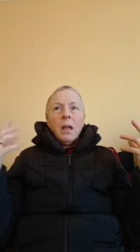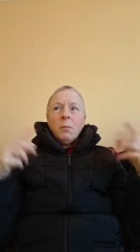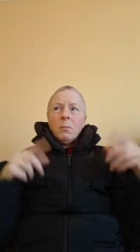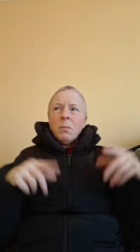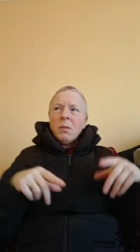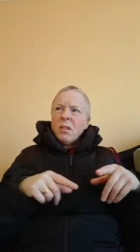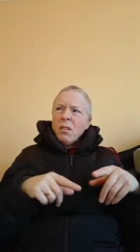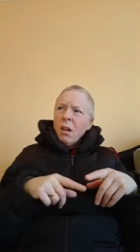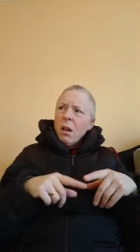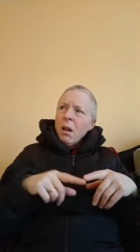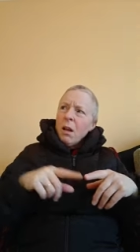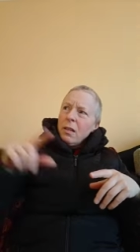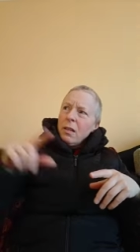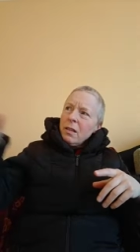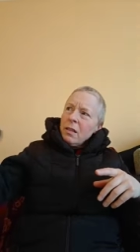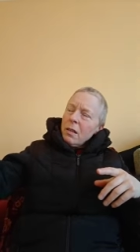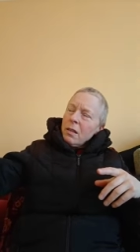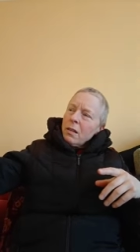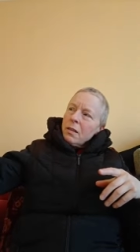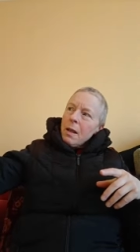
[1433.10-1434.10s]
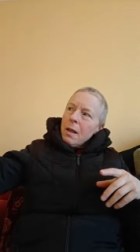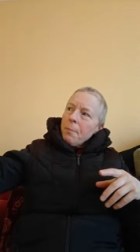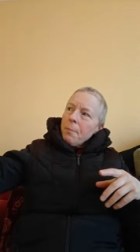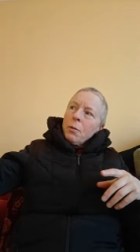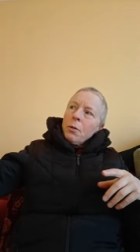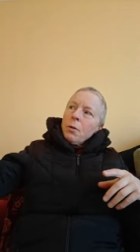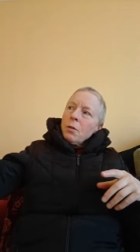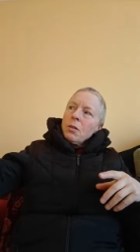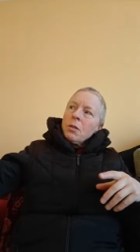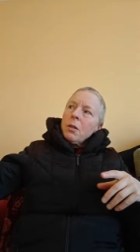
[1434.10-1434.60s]
And besides, there's that
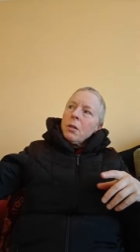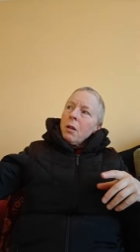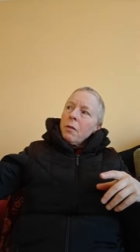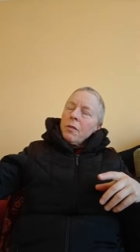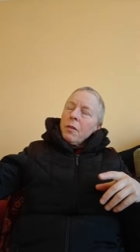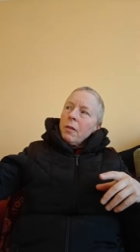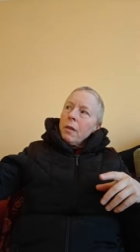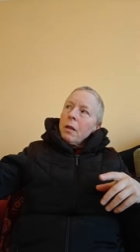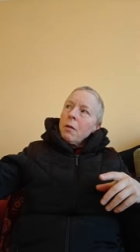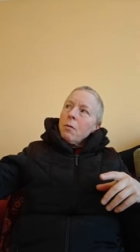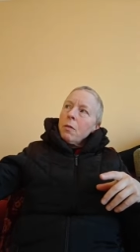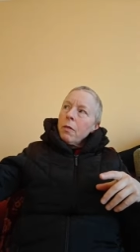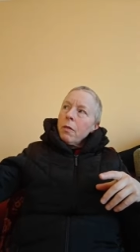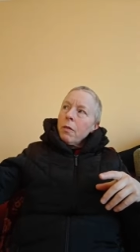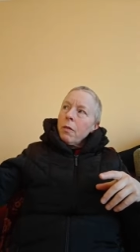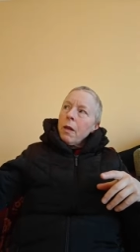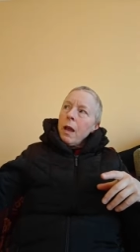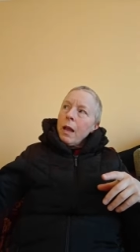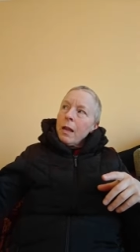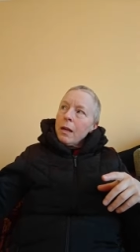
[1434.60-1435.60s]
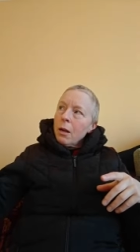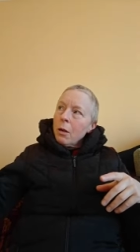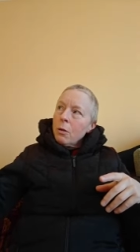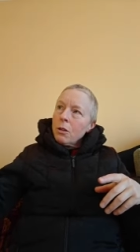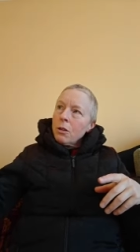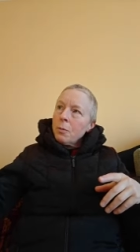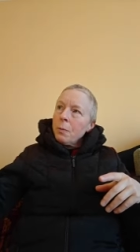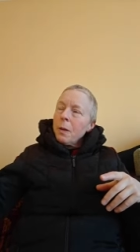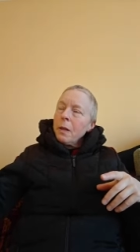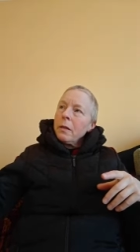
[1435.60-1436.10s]
person over there and they
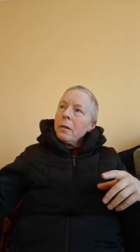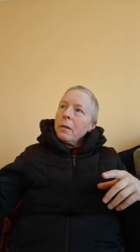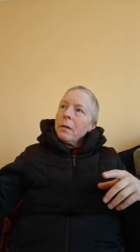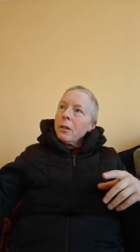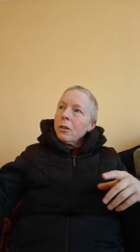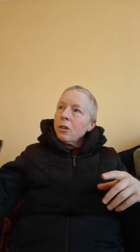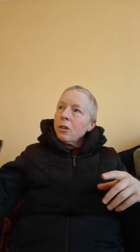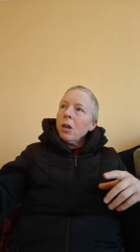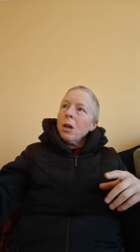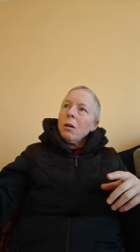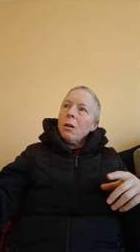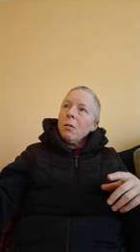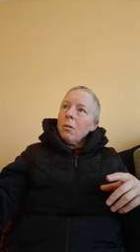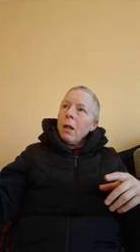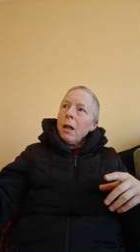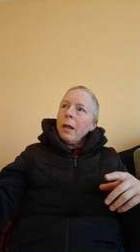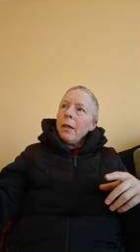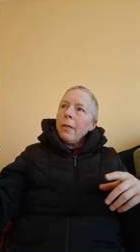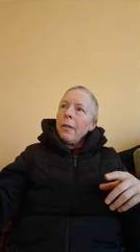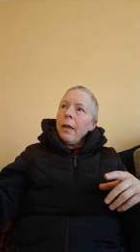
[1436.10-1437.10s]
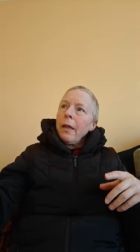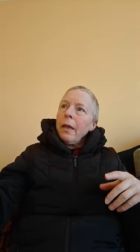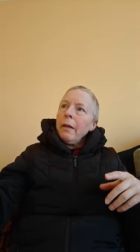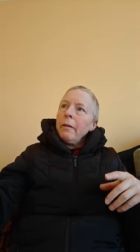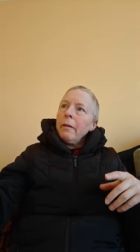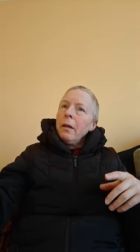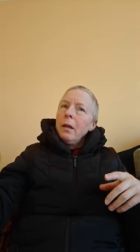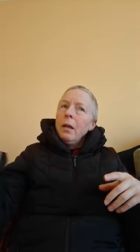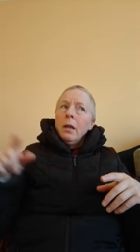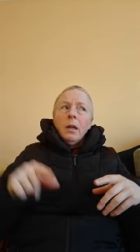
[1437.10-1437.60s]
don't speak to their child like
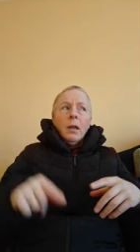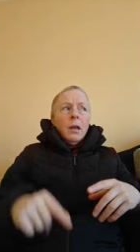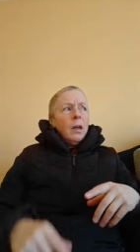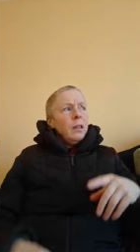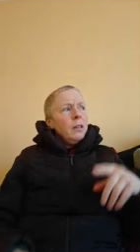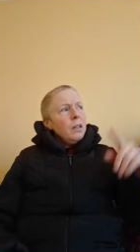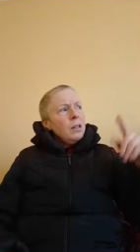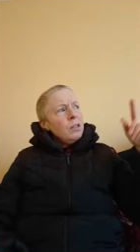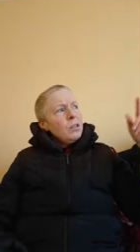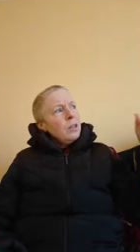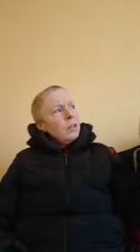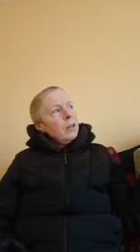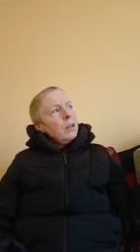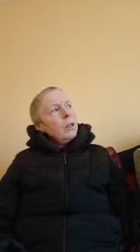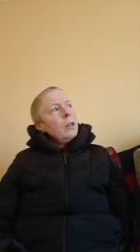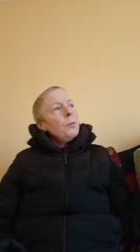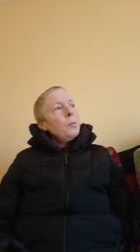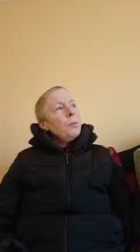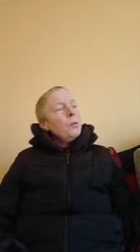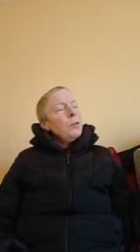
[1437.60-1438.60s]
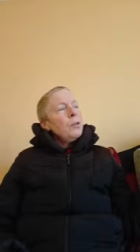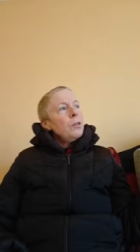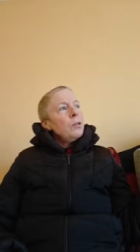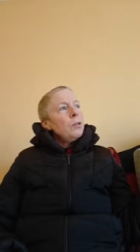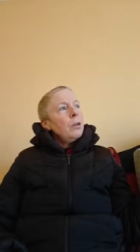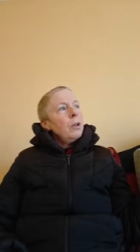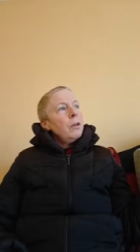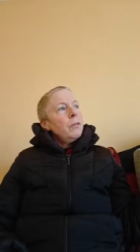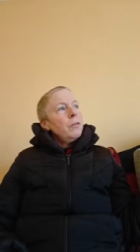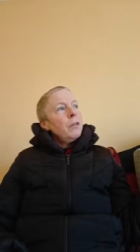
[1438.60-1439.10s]
that. And there's that other
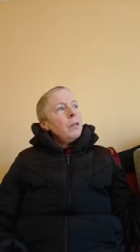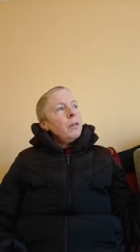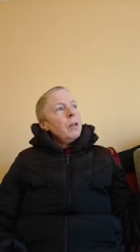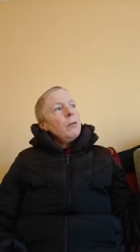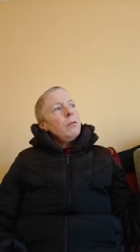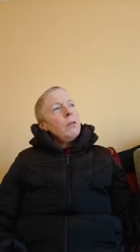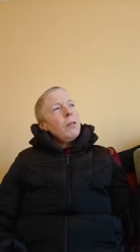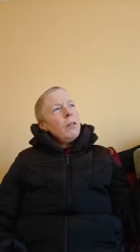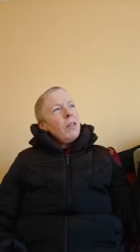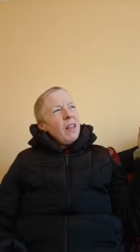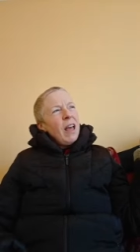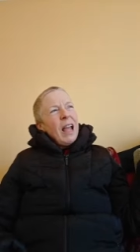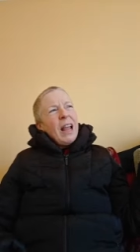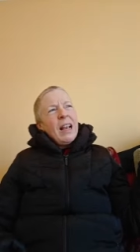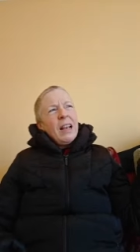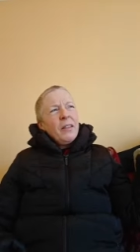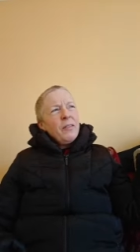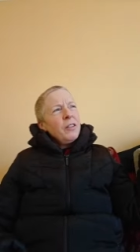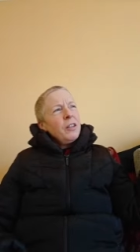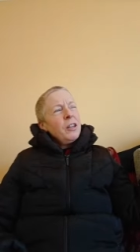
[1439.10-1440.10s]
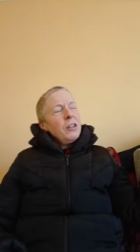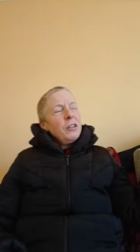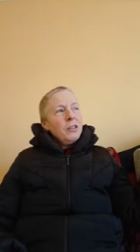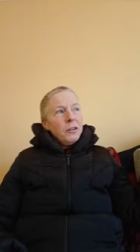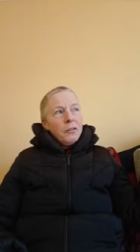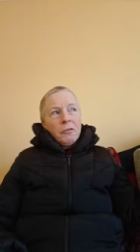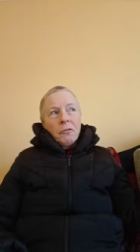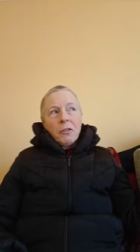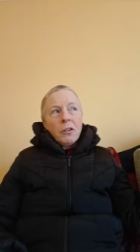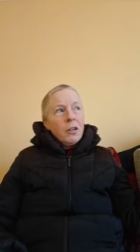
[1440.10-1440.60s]
person over there and they live in a
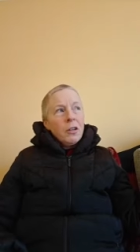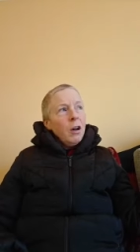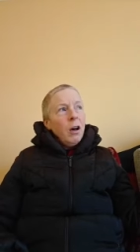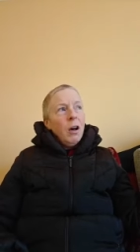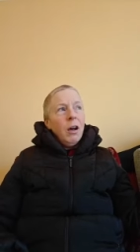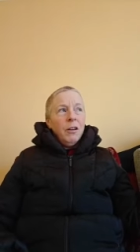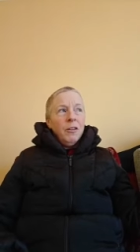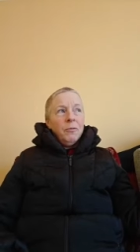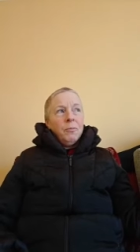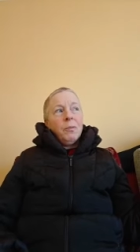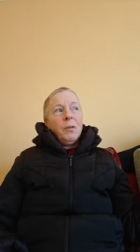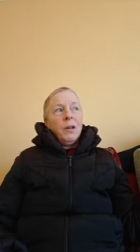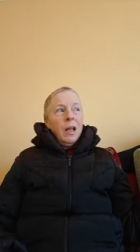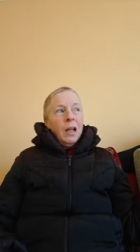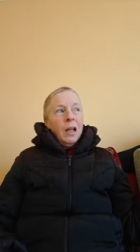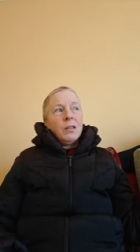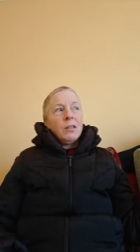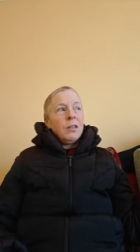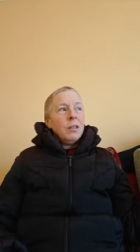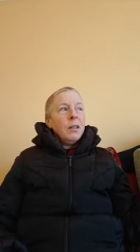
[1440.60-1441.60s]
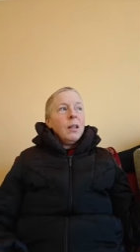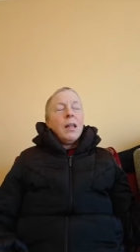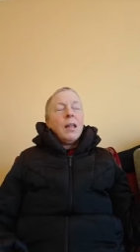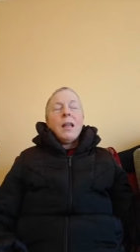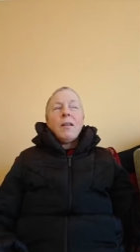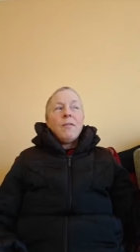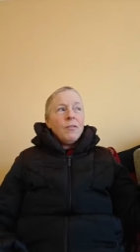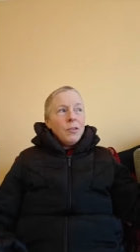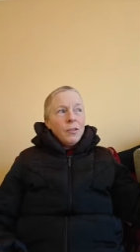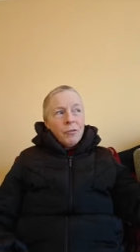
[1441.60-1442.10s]
different kind of place and they
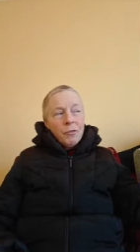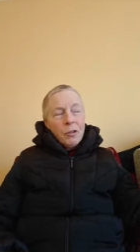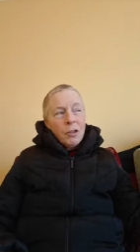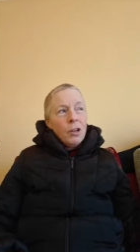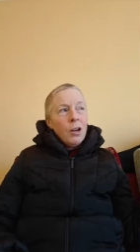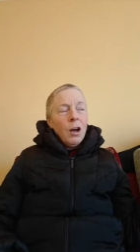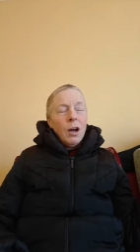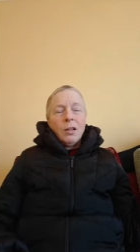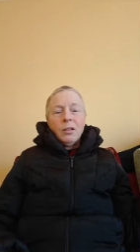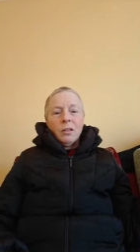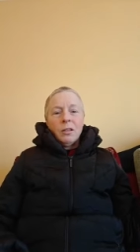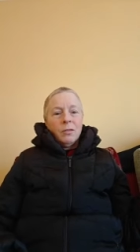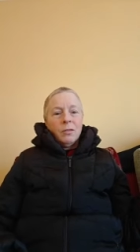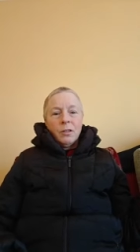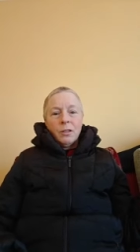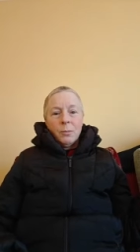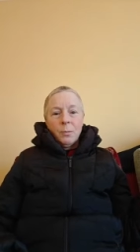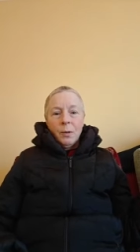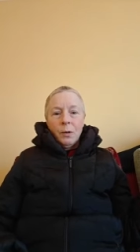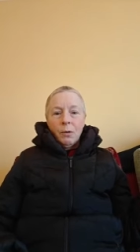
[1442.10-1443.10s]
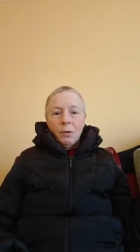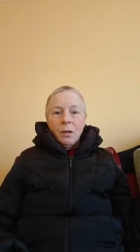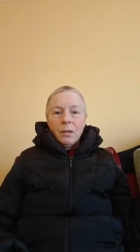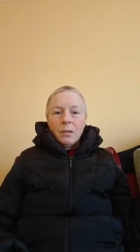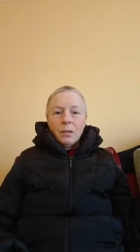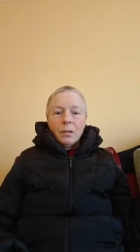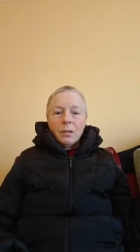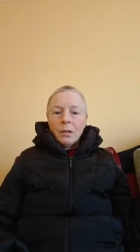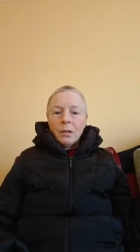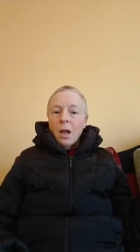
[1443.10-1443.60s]
have different kinds of
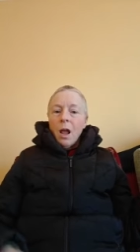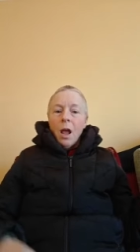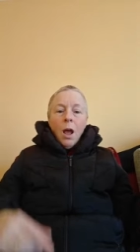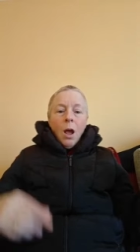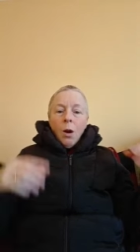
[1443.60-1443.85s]
experiences.